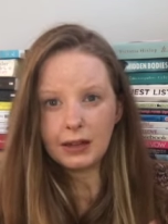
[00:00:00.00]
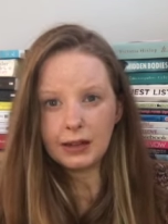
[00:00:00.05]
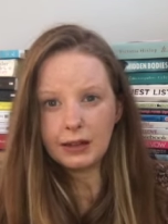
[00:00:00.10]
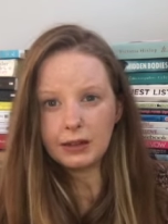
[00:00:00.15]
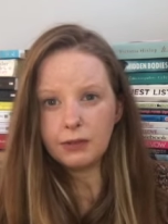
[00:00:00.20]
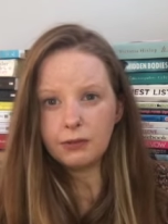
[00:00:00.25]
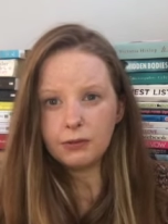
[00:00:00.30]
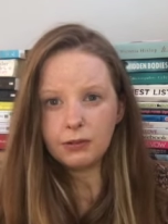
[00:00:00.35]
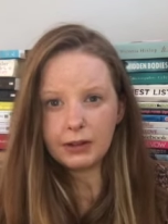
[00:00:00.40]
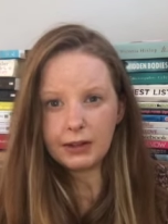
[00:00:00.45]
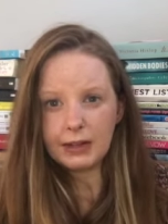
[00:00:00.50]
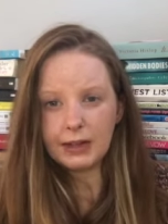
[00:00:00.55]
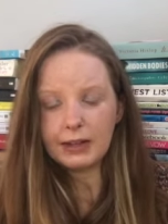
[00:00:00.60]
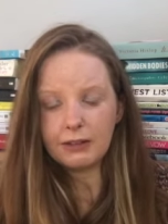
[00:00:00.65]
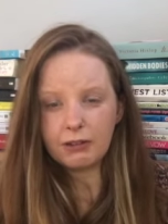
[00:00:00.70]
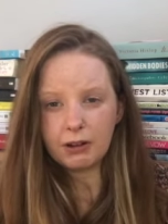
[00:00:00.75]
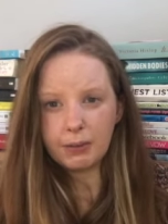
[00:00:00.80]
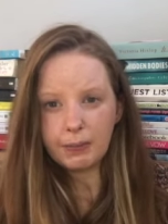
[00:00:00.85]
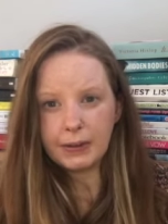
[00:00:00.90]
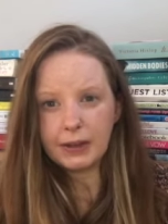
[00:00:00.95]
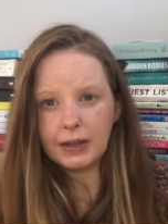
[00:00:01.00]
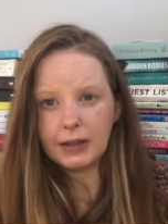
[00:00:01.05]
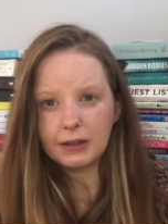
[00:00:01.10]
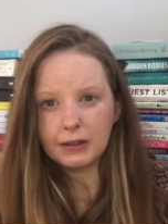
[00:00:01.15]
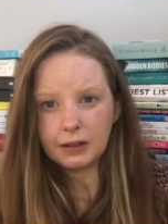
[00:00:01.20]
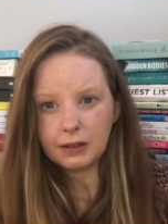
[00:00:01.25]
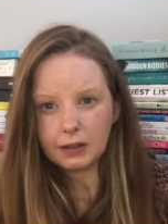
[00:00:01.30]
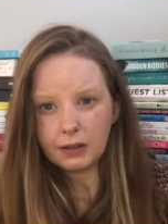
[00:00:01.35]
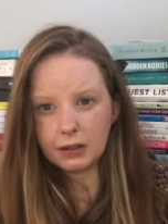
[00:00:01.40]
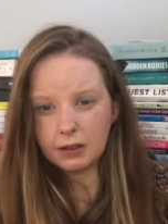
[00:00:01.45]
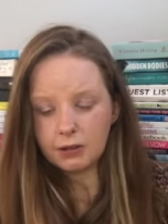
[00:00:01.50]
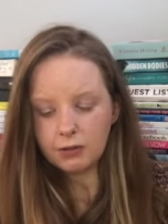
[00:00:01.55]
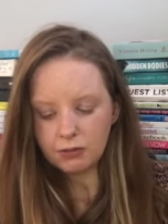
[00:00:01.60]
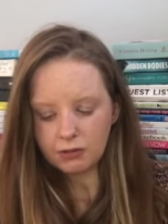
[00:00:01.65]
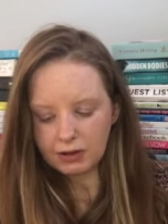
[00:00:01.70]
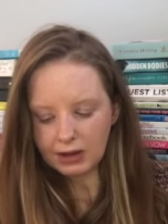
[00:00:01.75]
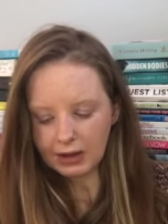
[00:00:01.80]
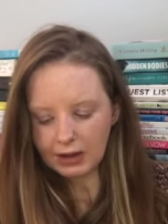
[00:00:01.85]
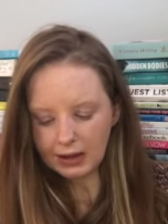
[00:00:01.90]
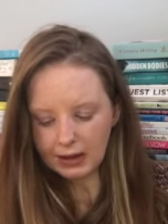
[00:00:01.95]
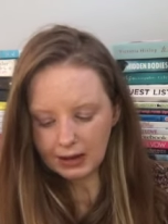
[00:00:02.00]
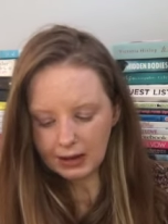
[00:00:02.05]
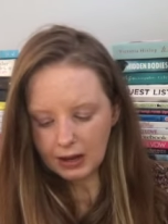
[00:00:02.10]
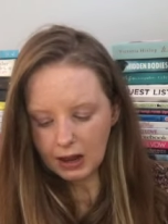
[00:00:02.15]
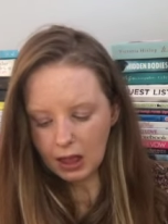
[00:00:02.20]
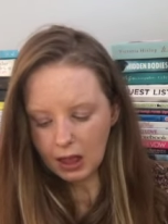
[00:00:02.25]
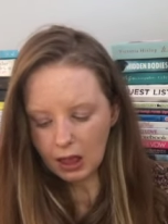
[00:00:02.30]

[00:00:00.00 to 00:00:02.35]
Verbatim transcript: It is really gripping, it's a good read.